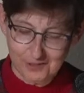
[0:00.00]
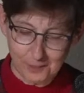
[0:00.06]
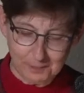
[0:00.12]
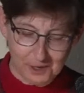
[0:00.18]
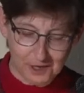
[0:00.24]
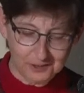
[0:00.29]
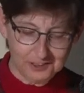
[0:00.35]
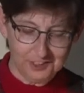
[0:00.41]
the
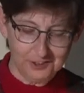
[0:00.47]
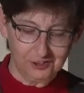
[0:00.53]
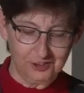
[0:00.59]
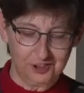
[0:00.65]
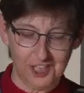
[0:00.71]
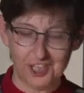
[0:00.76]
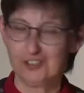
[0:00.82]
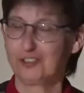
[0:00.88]
Polish
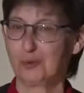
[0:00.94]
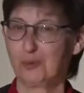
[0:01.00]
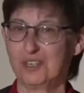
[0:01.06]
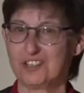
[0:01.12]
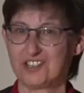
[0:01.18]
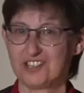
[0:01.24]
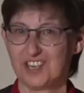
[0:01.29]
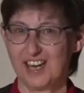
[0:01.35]

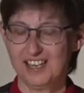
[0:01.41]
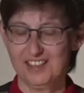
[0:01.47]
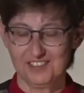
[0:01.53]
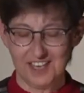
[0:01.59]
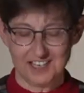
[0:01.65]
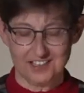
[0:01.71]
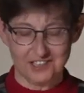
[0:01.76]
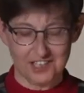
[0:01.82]
Jesuit saint.
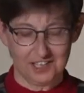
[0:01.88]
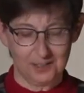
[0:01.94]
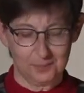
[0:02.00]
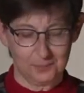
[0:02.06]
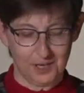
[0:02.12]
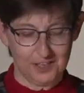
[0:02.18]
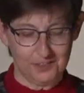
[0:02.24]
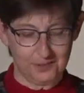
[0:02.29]
They
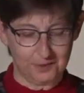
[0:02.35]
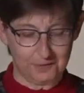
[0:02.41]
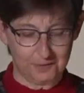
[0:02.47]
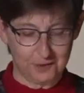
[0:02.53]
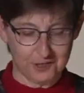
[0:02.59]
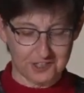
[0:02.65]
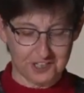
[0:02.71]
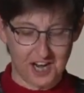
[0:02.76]
celebrate their
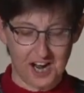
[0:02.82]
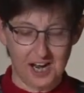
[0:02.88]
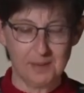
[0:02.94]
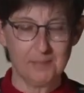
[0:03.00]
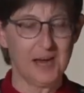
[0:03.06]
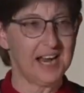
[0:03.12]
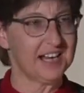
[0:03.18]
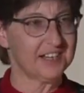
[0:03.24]
first High
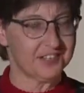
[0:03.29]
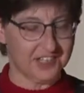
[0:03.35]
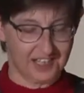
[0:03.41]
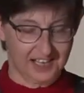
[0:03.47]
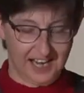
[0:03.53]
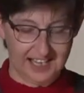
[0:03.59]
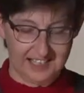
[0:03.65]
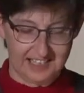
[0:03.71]
Mass
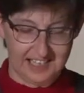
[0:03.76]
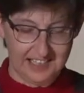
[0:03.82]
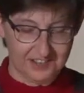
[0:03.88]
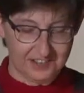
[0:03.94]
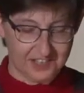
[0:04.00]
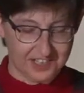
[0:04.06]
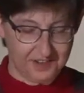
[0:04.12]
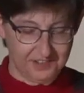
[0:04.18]
in
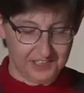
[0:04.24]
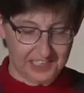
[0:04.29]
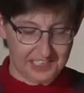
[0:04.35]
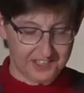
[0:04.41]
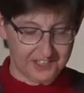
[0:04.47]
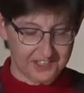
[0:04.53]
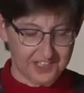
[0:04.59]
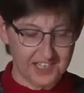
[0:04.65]

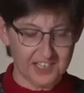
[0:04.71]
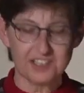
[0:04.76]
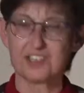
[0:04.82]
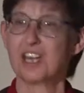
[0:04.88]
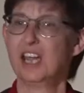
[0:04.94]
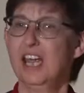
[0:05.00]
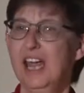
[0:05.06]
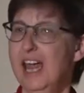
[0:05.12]

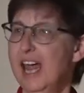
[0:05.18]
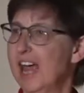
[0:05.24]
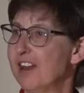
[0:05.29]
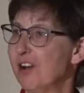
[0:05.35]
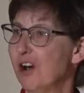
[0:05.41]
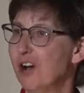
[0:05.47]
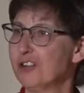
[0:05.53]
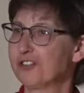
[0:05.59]
1876
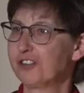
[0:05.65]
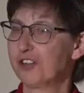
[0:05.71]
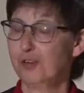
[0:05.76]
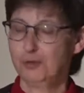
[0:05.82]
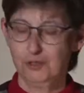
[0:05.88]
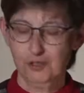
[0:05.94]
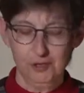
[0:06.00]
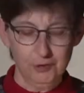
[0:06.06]
and
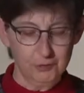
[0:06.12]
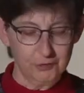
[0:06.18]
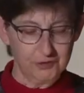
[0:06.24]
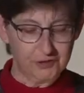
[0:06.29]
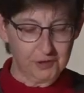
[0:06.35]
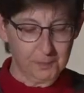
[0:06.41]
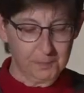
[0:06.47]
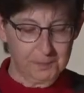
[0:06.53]
also
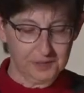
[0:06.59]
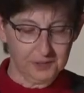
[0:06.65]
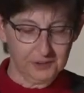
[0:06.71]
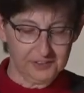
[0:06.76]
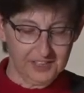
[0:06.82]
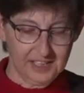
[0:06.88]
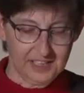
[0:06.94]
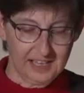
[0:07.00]
use the
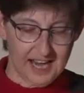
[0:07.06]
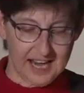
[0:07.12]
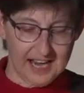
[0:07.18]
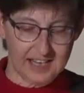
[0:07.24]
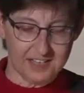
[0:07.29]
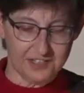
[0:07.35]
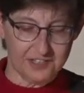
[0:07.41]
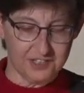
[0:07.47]
building
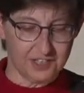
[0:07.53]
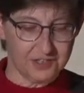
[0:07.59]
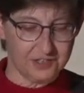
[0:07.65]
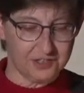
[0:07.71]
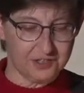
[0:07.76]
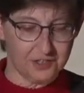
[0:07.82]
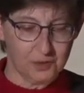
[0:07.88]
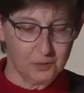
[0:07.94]
as a
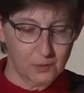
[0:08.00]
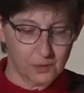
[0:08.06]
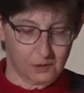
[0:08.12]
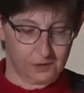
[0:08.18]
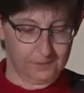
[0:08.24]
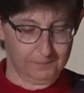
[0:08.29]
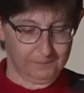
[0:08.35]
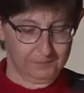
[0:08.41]

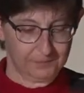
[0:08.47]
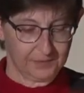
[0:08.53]
school.